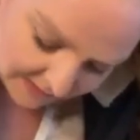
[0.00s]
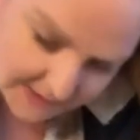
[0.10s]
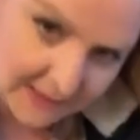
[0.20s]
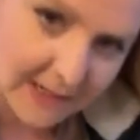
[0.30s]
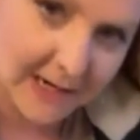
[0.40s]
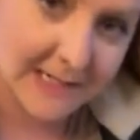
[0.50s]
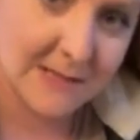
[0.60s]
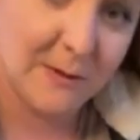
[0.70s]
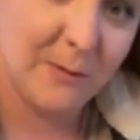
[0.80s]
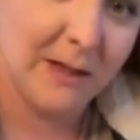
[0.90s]
Obviously it
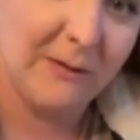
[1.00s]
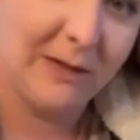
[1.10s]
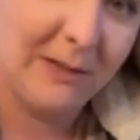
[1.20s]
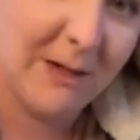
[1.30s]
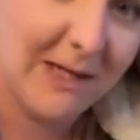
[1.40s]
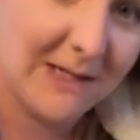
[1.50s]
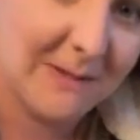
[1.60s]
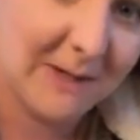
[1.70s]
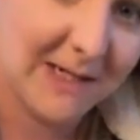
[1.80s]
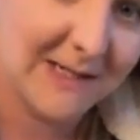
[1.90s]
has to be really, really
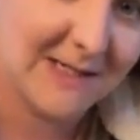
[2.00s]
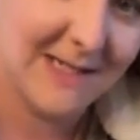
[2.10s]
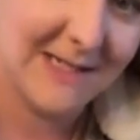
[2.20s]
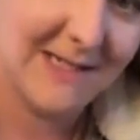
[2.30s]
painted because